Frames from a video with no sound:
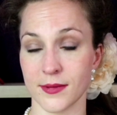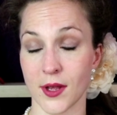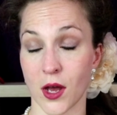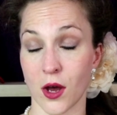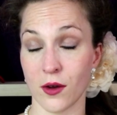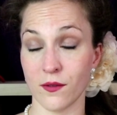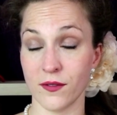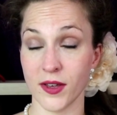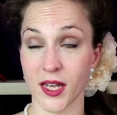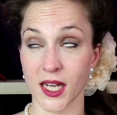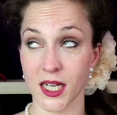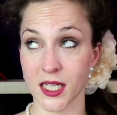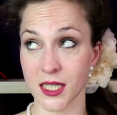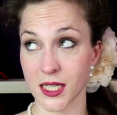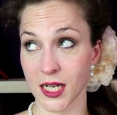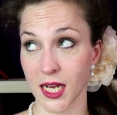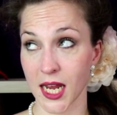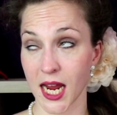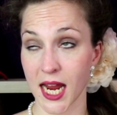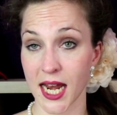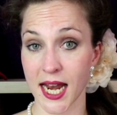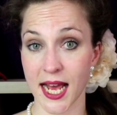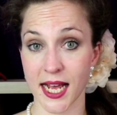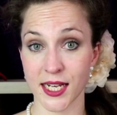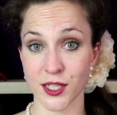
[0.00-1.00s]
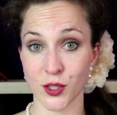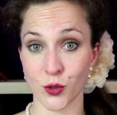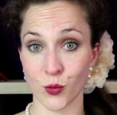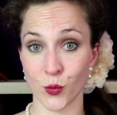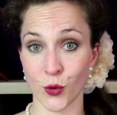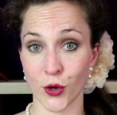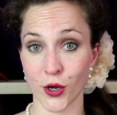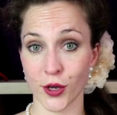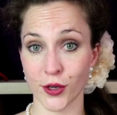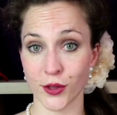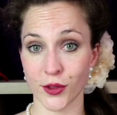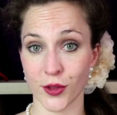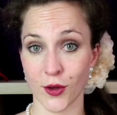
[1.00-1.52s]
Obviously, it hasn't
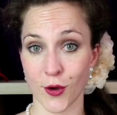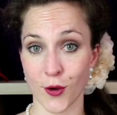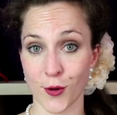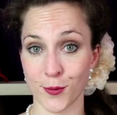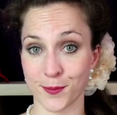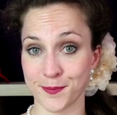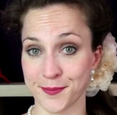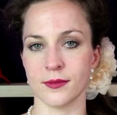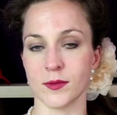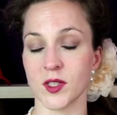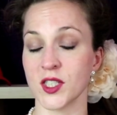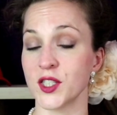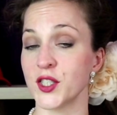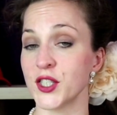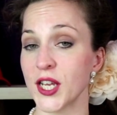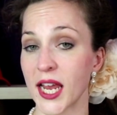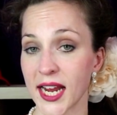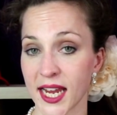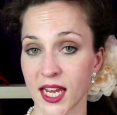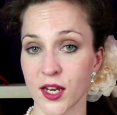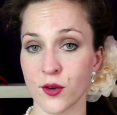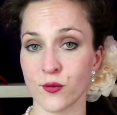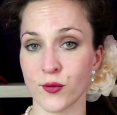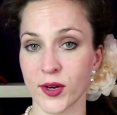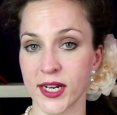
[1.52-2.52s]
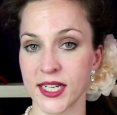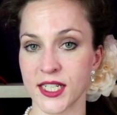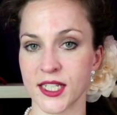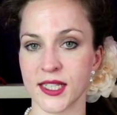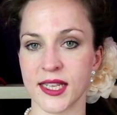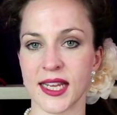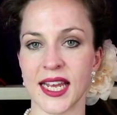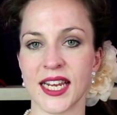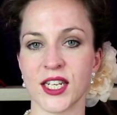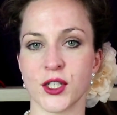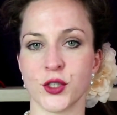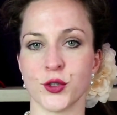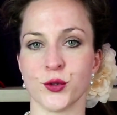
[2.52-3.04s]
worked though. The second
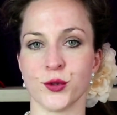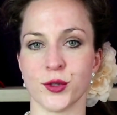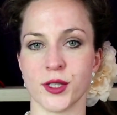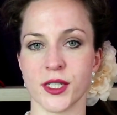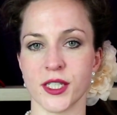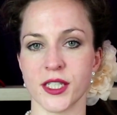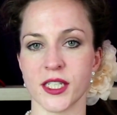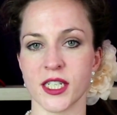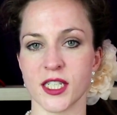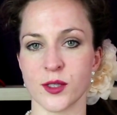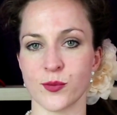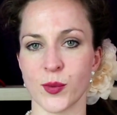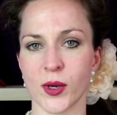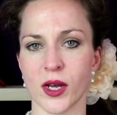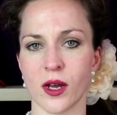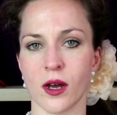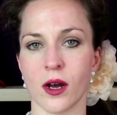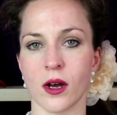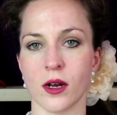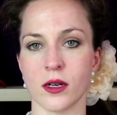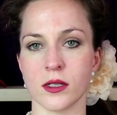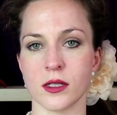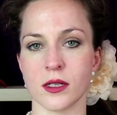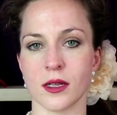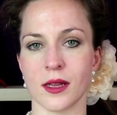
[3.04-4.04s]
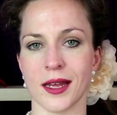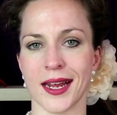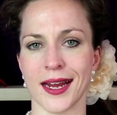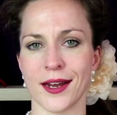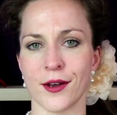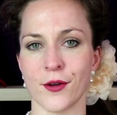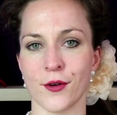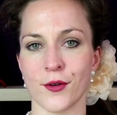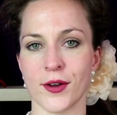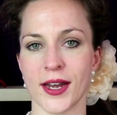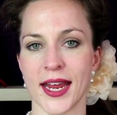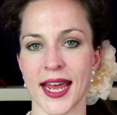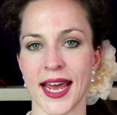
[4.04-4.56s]
reason they do this is because they
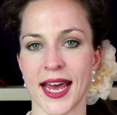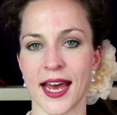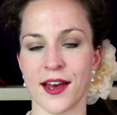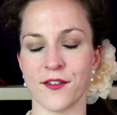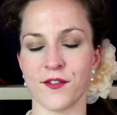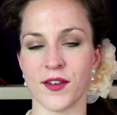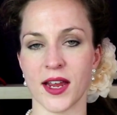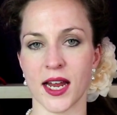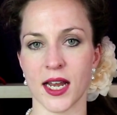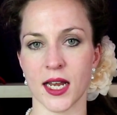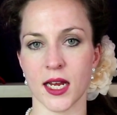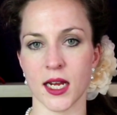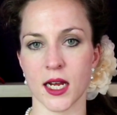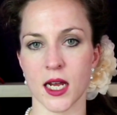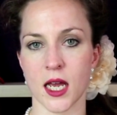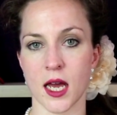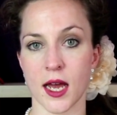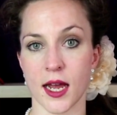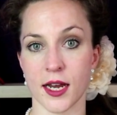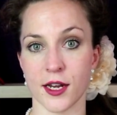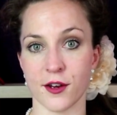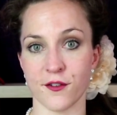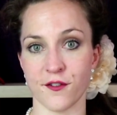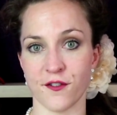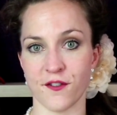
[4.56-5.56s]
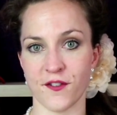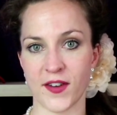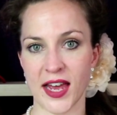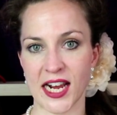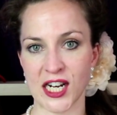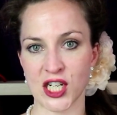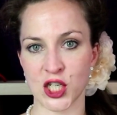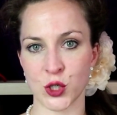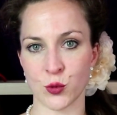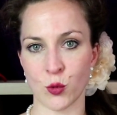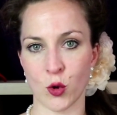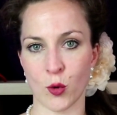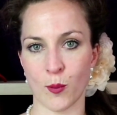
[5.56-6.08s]
don't have any kind of
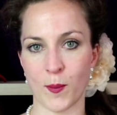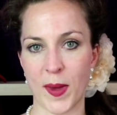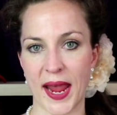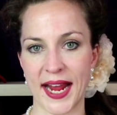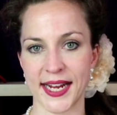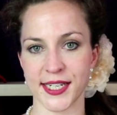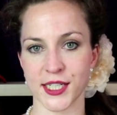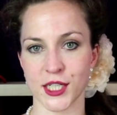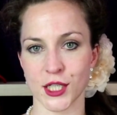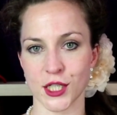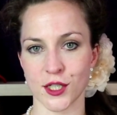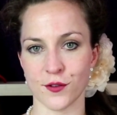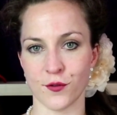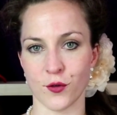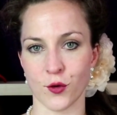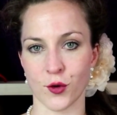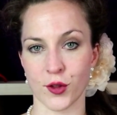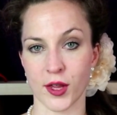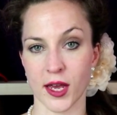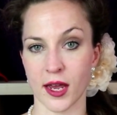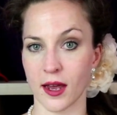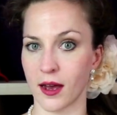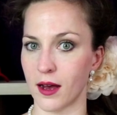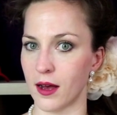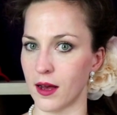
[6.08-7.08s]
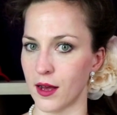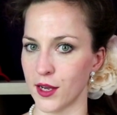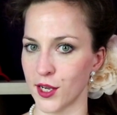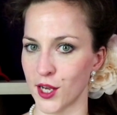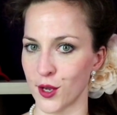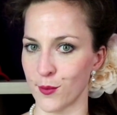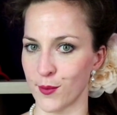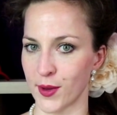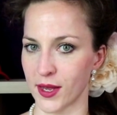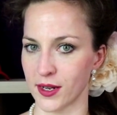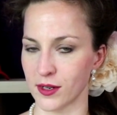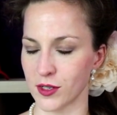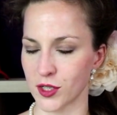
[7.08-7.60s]
factual basis for their
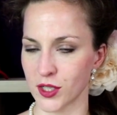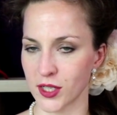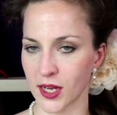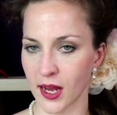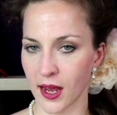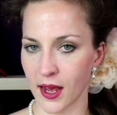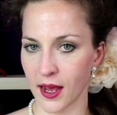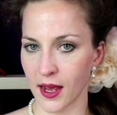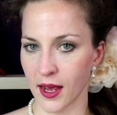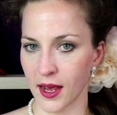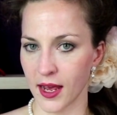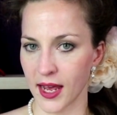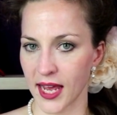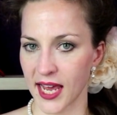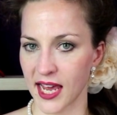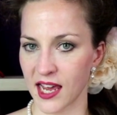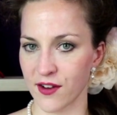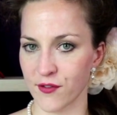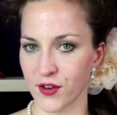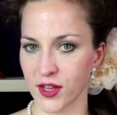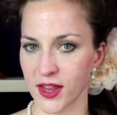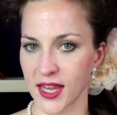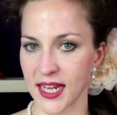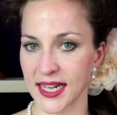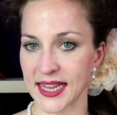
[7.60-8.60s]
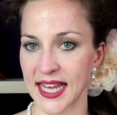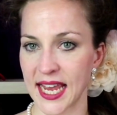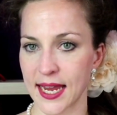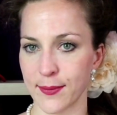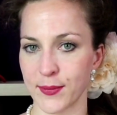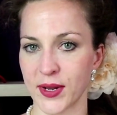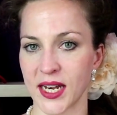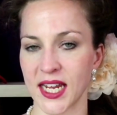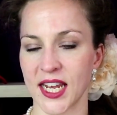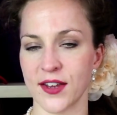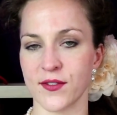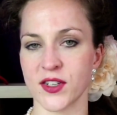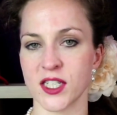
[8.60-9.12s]
arguments. Everything they
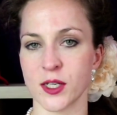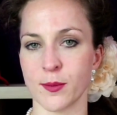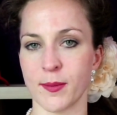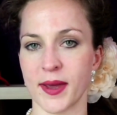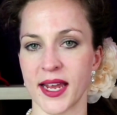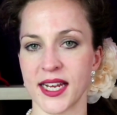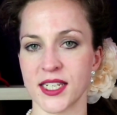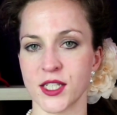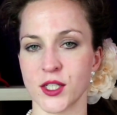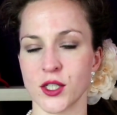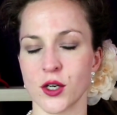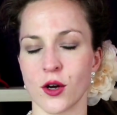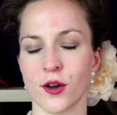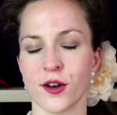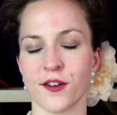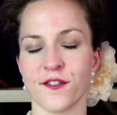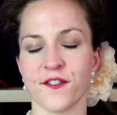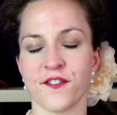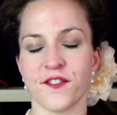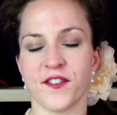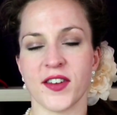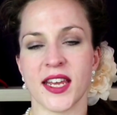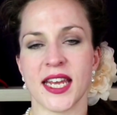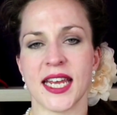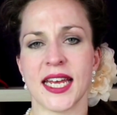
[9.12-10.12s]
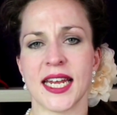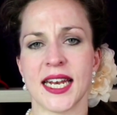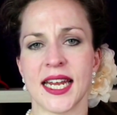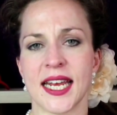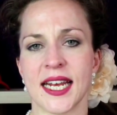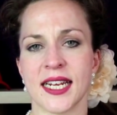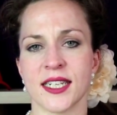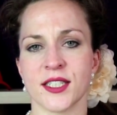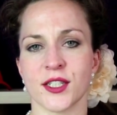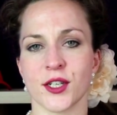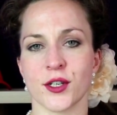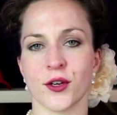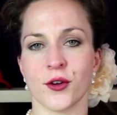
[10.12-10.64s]
believe is based on
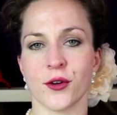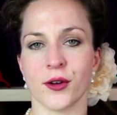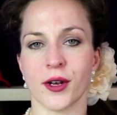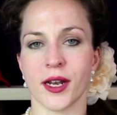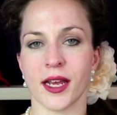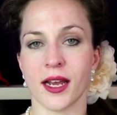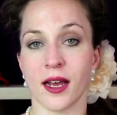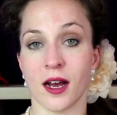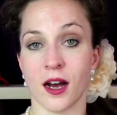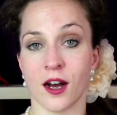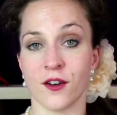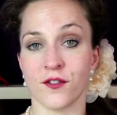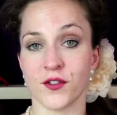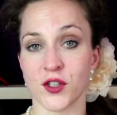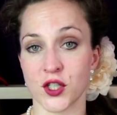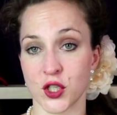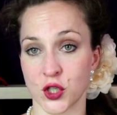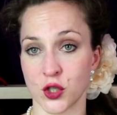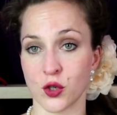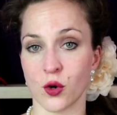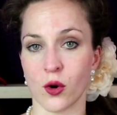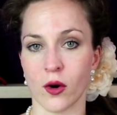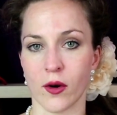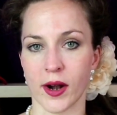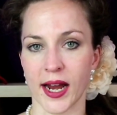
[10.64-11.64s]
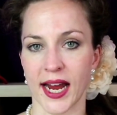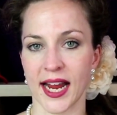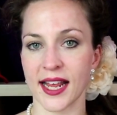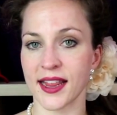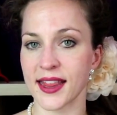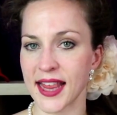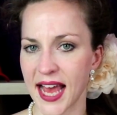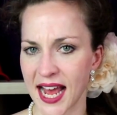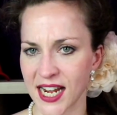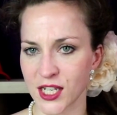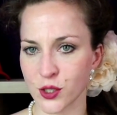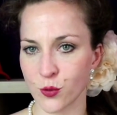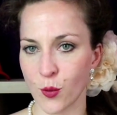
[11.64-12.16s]
feelings and only half the story.
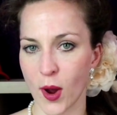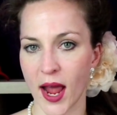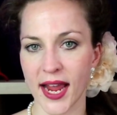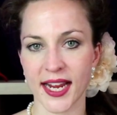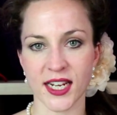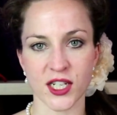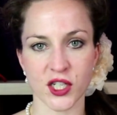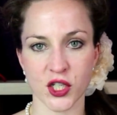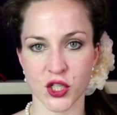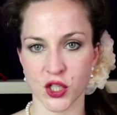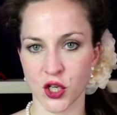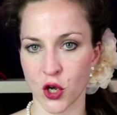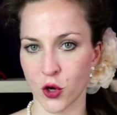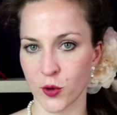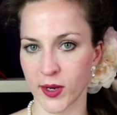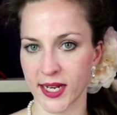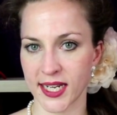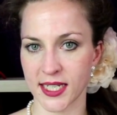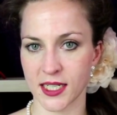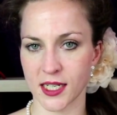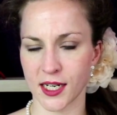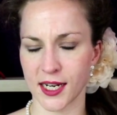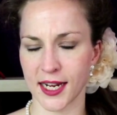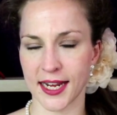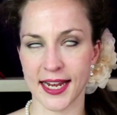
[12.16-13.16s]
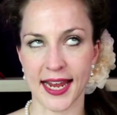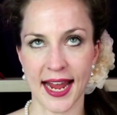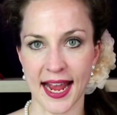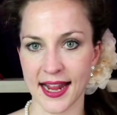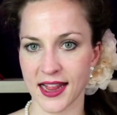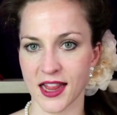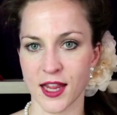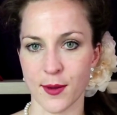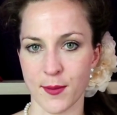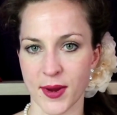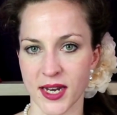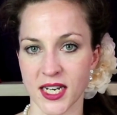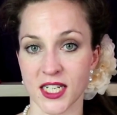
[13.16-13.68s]
That's why it's so easy to
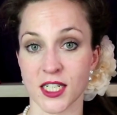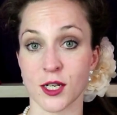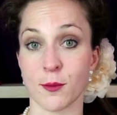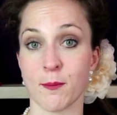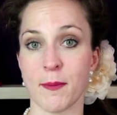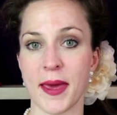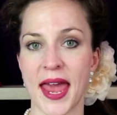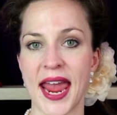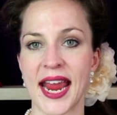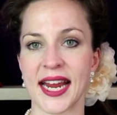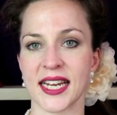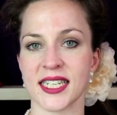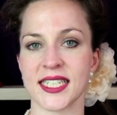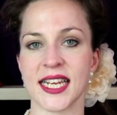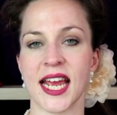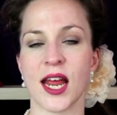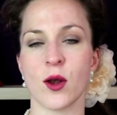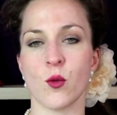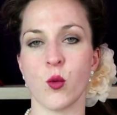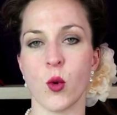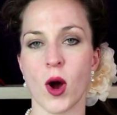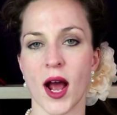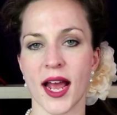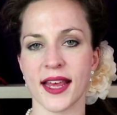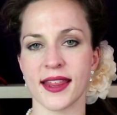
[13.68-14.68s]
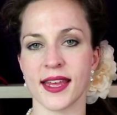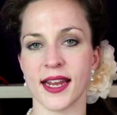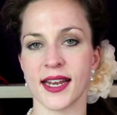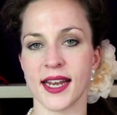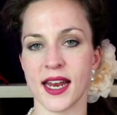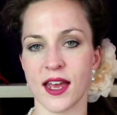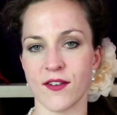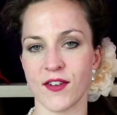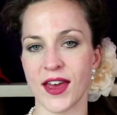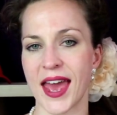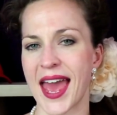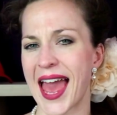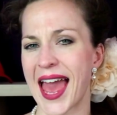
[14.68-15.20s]
get them in a debate and why they never